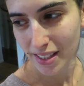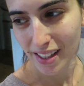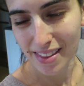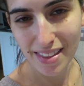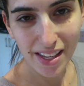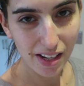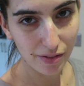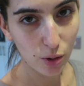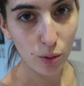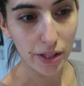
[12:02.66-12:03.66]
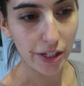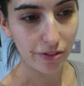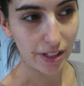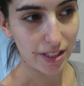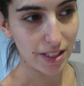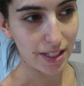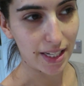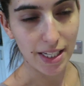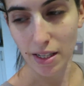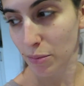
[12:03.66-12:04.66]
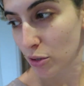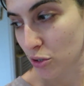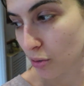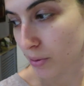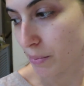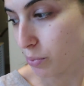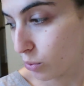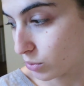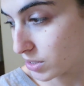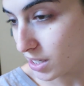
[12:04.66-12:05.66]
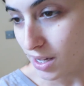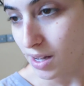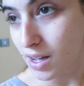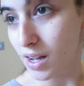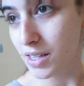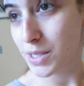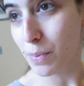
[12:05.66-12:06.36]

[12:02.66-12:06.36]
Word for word: use, and I think I've got all the ingredients I need. I'm not sure, but I bought a